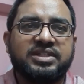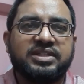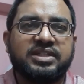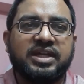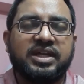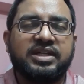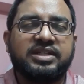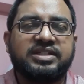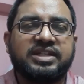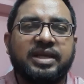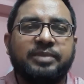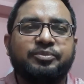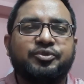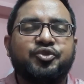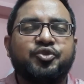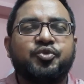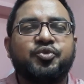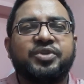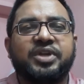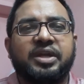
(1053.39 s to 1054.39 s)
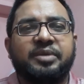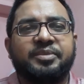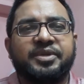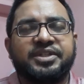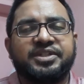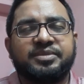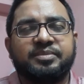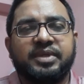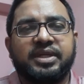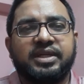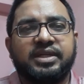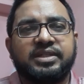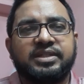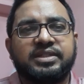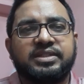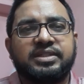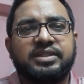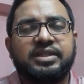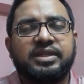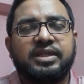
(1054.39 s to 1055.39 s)
the type 2 diabetes
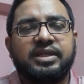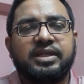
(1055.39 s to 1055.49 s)
mellitus.